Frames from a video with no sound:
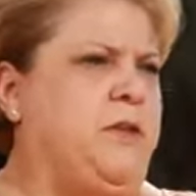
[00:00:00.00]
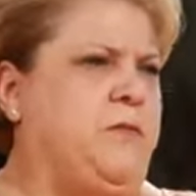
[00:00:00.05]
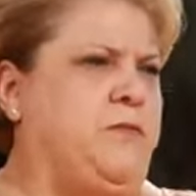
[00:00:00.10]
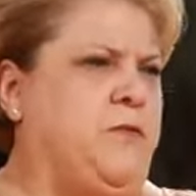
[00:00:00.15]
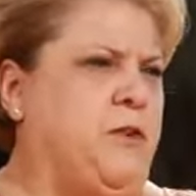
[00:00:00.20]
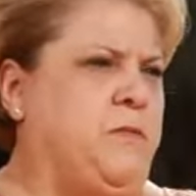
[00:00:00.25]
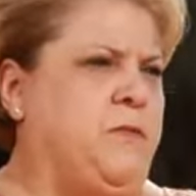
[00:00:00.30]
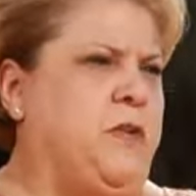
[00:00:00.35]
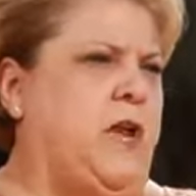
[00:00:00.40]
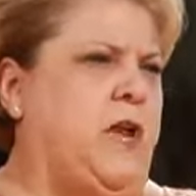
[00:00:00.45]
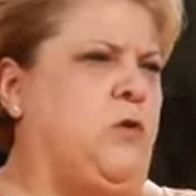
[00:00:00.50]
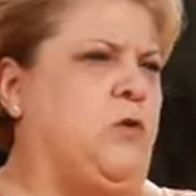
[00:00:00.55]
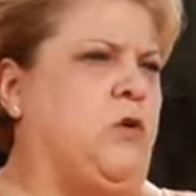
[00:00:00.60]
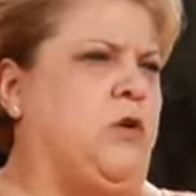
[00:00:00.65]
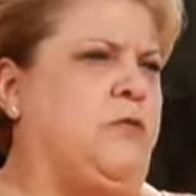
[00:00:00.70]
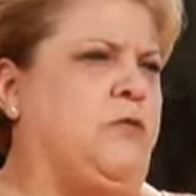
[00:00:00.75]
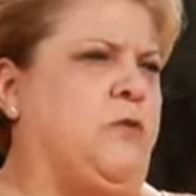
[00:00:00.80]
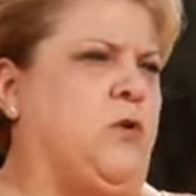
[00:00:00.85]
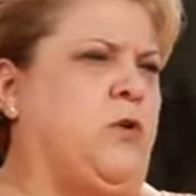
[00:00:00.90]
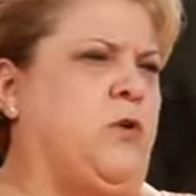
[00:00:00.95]
firm that I
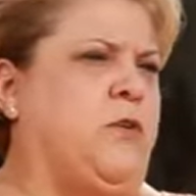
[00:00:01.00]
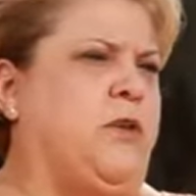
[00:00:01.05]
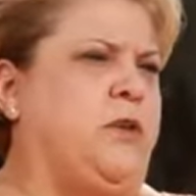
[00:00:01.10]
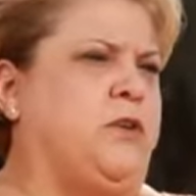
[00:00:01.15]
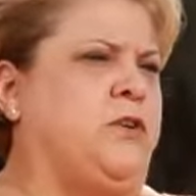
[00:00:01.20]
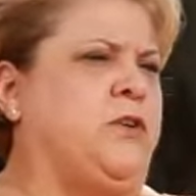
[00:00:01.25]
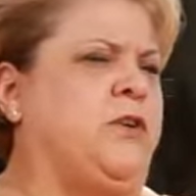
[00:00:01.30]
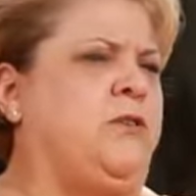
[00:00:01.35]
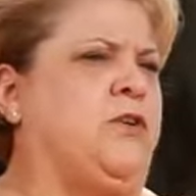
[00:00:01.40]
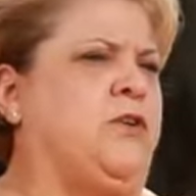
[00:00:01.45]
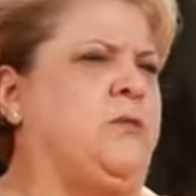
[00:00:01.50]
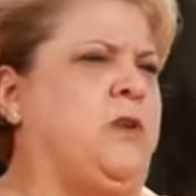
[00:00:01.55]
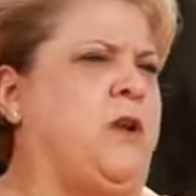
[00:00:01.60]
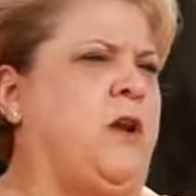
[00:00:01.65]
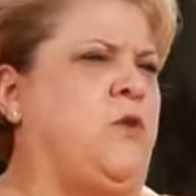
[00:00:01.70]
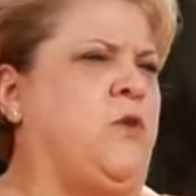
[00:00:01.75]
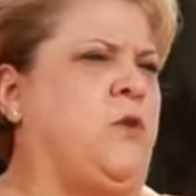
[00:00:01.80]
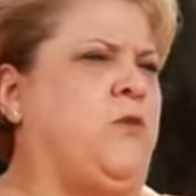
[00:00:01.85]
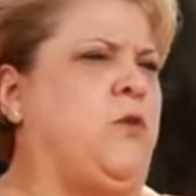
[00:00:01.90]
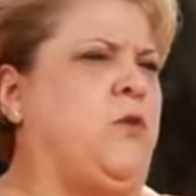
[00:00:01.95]
work for, the attorney firm that
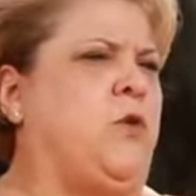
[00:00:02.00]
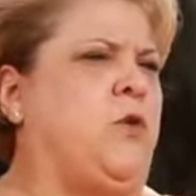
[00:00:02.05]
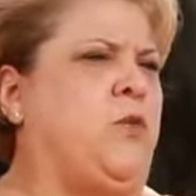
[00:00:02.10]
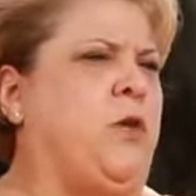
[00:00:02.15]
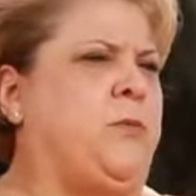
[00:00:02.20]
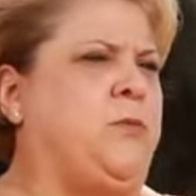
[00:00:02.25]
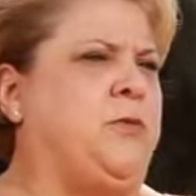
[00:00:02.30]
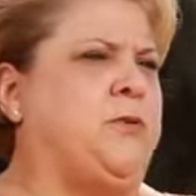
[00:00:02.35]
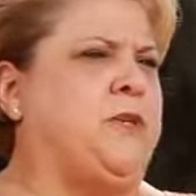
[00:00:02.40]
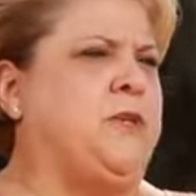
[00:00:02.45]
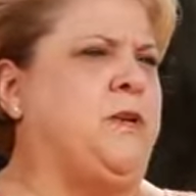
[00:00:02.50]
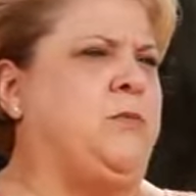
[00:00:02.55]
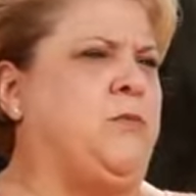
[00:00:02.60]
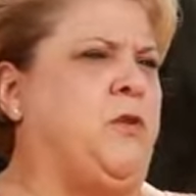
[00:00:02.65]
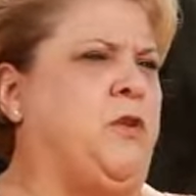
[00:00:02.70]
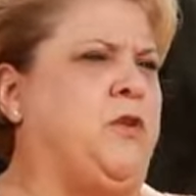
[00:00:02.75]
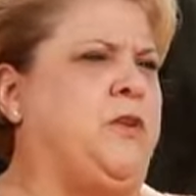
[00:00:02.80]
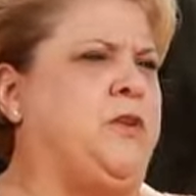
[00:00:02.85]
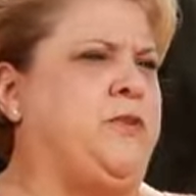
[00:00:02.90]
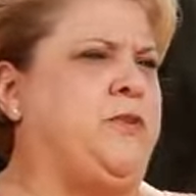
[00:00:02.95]
I work for, represented
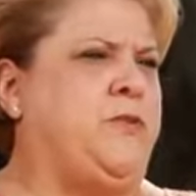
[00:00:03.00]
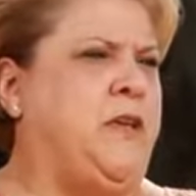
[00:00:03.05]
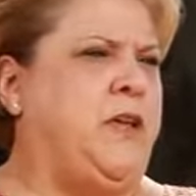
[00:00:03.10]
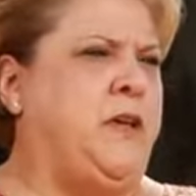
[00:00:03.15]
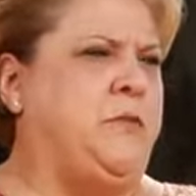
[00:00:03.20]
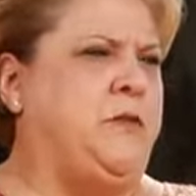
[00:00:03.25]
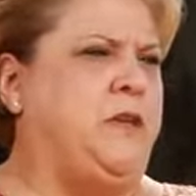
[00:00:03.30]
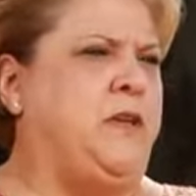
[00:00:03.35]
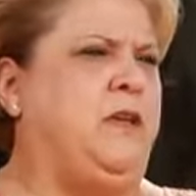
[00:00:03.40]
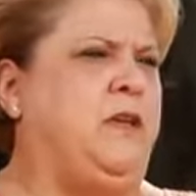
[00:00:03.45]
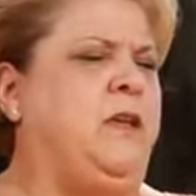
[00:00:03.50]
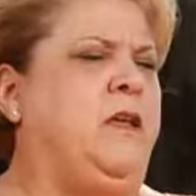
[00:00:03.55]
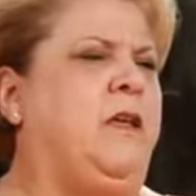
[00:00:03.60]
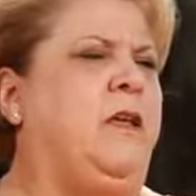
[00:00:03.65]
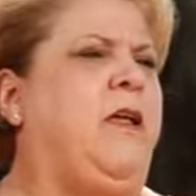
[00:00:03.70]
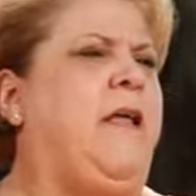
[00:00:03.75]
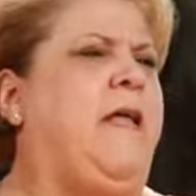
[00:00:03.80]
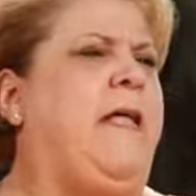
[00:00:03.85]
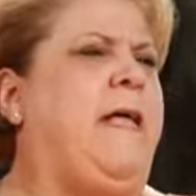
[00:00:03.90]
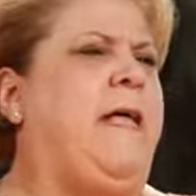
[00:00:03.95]
Mario's family
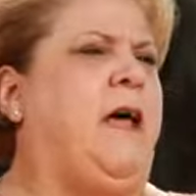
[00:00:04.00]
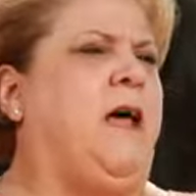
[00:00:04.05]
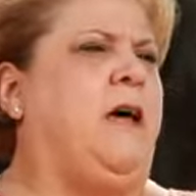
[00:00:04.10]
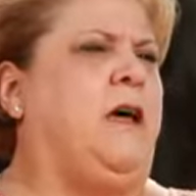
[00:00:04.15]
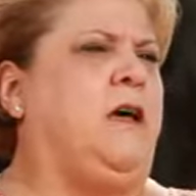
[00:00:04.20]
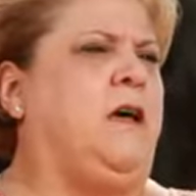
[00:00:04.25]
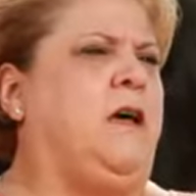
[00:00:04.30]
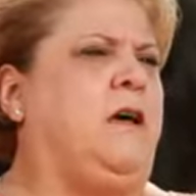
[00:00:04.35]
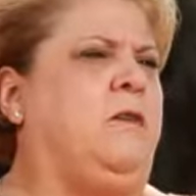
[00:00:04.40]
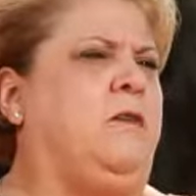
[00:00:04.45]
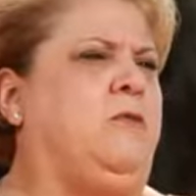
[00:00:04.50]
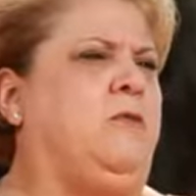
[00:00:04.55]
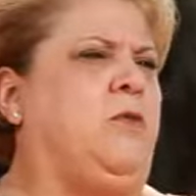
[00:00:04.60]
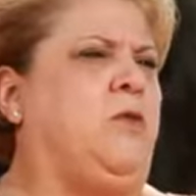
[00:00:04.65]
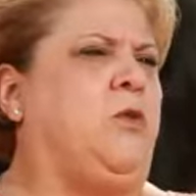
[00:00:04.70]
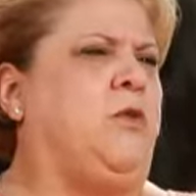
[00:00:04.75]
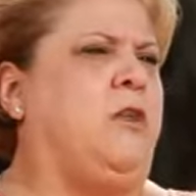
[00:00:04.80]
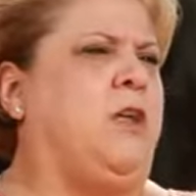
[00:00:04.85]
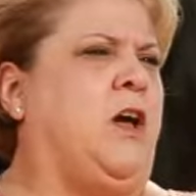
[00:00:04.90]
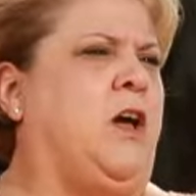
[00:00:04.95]

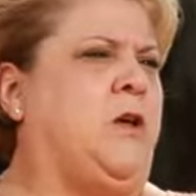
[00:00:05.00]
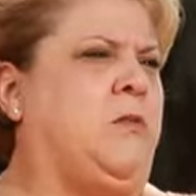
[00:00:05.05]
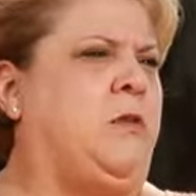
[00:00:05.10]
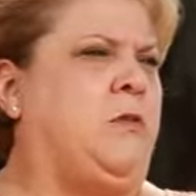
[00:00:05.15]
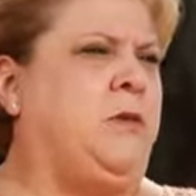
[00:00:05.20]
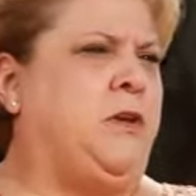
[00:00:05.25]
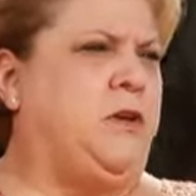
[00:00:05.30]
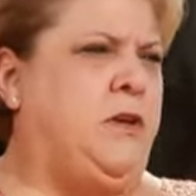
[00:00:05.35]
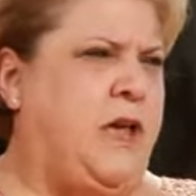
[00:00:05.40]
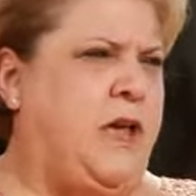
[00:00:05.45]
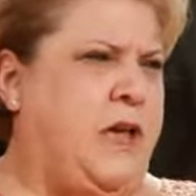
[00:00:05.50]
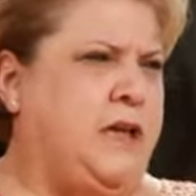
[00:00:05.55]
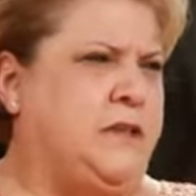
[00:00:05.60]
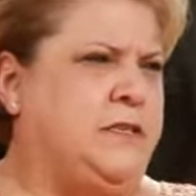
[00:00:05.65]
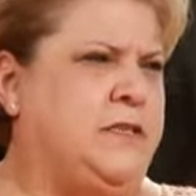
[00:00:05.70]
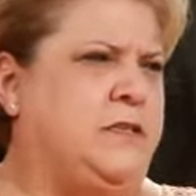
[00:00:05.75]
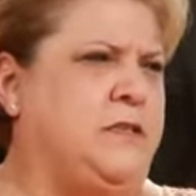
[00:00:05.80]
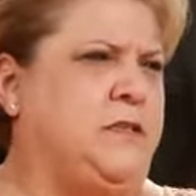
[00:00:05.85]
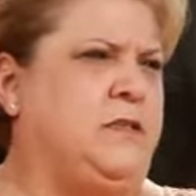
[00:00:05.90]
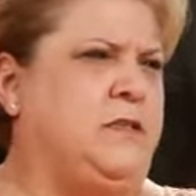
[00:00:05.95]
for the automobile
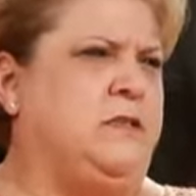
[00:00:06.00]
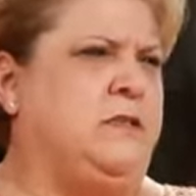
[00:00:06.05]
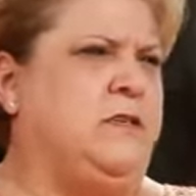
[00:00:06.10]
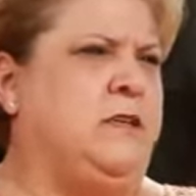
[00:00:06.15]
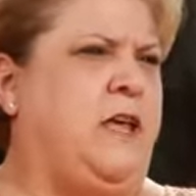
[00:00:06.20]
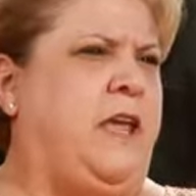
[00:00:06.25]
accident.